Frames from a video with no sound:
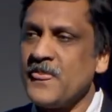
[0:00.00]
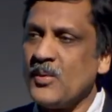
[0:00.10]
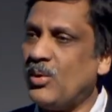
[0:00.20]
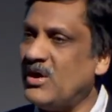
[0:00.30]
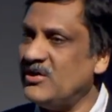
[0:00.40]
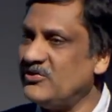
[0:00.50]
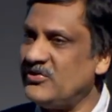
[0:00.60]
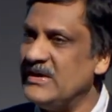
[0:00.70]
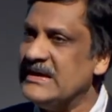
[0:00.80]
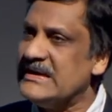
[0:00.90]
was
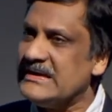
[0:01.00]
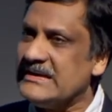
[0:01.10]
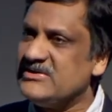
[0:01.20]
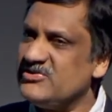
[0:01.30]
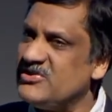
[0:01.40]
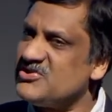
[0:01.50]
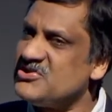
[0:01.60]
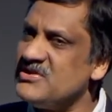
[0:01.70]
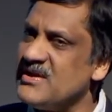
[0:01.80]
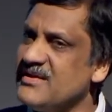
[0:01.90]
the
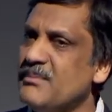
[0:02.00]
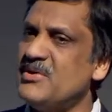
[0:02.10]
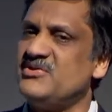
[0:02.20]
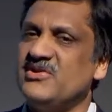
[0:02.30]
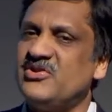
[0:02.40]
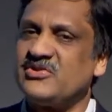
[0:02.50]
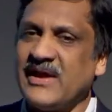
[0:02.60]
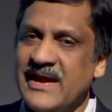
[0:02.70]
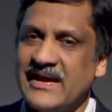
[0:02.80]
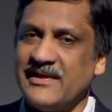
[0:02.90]
sheer numbers and
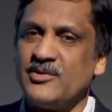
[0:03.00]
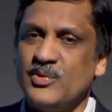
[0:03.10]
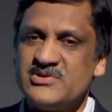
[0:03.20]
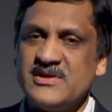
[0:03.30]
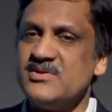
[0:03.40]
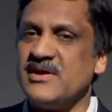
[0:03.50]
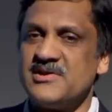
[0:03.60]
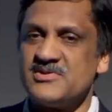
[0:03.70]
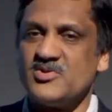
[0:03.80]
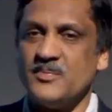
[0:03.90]
scale at which
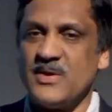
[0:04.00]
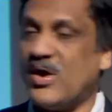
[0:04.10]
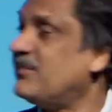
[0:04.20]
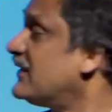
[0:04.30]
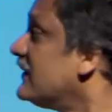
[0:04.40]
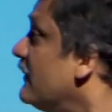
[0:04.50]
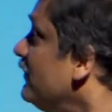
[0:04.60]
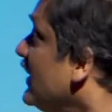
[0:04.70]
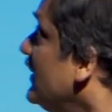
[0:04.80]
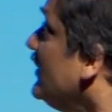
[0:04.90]
education could be offered.
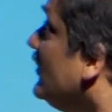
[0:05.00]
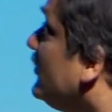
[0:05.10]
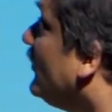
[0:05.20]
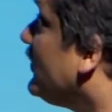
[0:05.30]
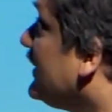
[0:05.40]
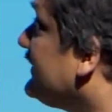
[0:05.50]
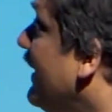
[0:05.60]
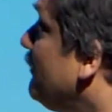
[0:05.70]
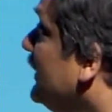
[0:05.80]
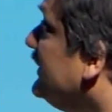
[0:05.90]
So for
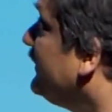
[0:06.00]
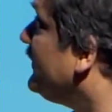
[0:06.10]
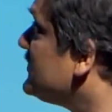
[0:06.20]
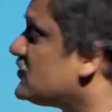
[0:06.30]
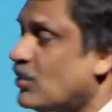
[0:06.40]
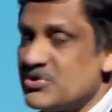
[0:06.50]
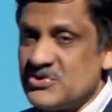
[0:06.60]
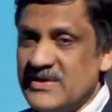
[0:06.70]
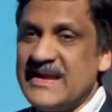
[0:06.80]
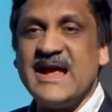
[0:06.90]
example, in the first course
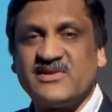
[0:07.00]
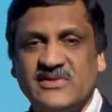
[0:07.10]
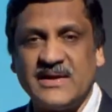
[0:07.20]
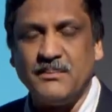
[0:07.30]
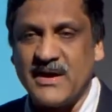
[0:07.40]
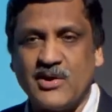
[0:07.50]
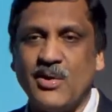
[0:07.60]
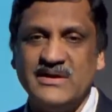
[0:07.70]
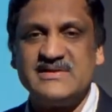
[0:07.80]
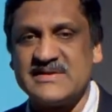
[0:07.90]
on edX that my
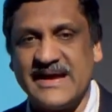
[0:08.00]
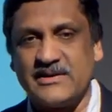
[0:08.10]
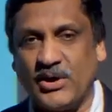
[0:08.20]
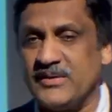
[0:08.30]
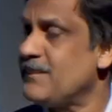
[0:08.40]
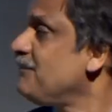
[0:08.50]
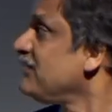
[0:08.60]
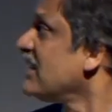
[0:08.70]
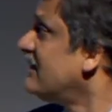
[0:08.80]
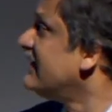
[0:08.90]
colleagues and I taught,
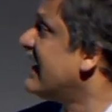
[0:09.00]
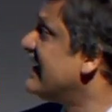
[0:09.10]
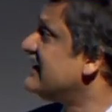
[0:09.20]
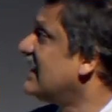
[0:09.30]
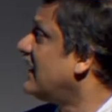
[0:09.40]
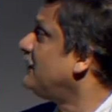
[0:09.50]
we had